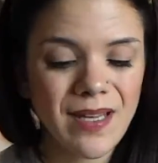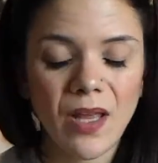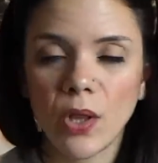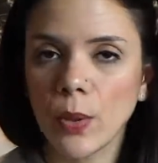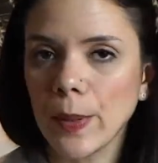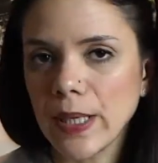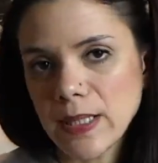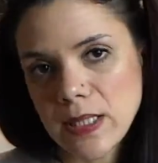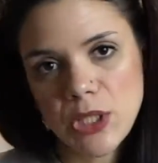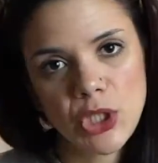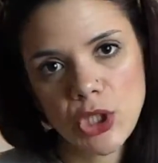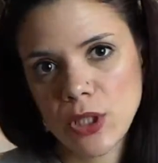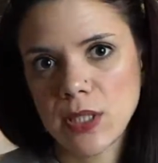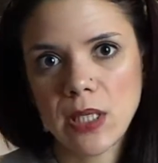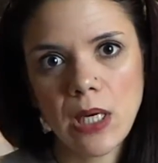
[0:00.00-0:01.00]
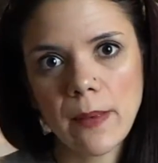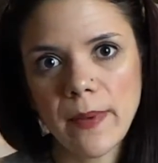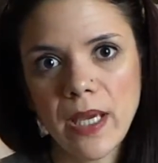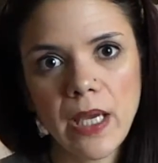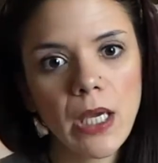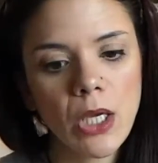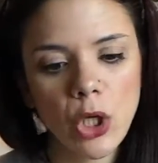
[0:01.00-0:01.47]
otherwise it's just going to
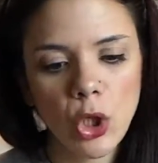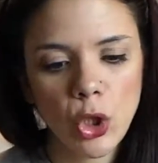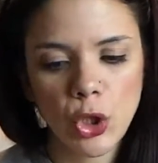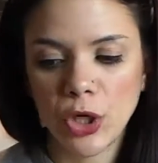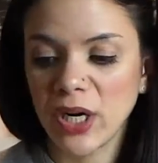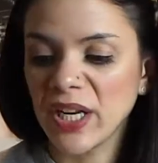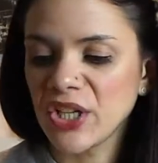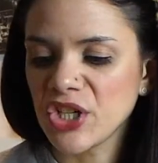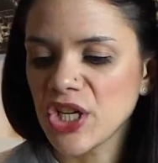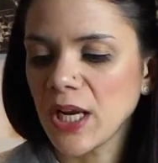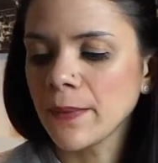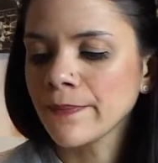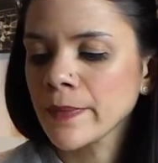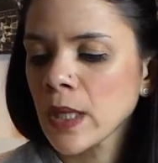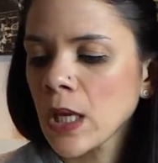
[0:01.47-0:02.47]
be cringy.